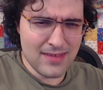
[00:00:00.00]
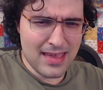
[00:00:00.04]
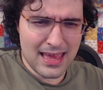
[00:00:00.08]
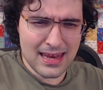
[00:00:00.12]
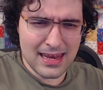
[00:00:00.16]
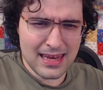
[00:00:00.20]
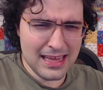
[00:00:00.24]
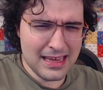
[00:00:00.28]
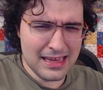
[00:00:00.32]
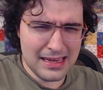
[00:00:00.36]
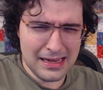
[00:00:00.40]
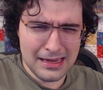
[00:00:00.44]

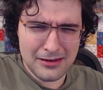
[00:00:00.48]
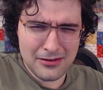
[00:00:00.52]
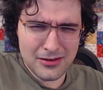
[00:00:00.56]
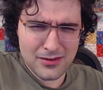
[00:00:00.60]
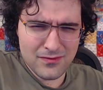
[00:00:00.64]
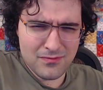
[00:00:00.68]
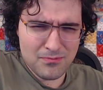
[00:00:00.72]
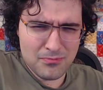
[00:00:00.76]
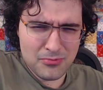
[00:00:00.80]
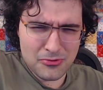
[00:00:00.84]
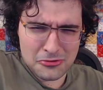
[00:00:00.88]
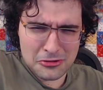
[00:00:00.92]
any kind
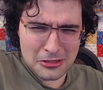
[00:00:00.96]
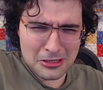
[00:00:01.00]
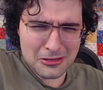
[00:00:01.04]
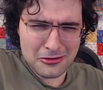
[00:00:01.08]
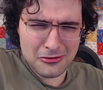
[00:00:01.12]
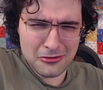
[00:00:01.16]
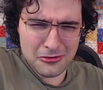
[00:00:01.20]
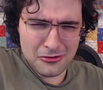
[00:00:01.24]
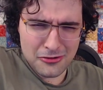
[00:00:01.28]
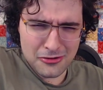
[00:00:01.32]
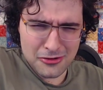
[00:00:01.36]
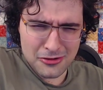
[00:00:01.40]
of
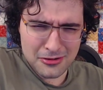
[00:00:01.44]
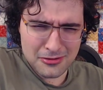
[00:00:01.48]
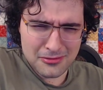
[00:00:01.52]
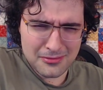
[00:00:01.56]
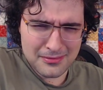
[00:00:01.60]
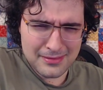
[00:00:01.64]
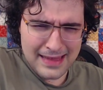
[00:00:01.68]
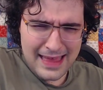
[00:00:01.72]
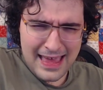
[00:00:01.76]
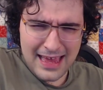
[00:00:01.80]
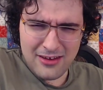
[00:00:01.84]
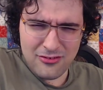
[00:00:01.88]
particular
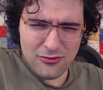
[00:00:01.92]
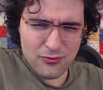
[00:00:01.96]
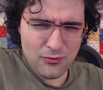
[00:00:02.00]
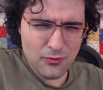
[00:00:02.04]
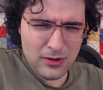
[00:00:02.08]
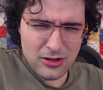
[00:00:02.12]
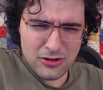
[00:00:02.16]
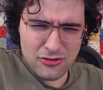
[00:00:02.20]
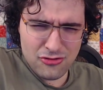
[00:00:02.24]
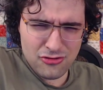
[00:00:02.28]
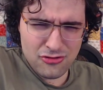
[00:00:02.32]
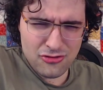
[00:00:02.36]

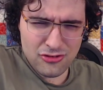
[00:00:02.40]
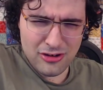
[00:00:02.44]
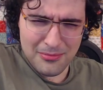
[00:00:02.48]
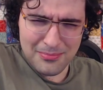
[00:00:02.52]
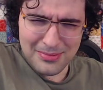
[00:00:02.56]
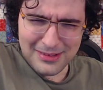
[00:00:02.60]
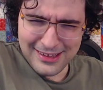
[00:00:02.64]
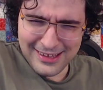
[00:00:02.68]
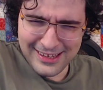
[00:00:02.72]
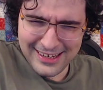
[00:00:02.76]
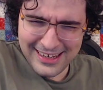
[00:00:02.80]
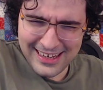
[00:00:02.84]
language
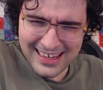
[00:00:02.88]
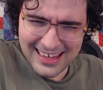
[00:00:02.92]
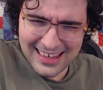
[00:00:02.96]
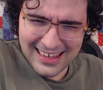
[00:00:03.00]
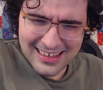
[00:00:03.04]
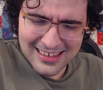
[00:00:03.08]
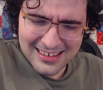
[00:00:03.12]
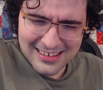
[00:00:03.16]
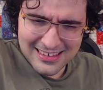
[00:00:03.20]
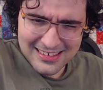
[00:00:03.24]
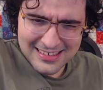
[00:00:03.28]
ability,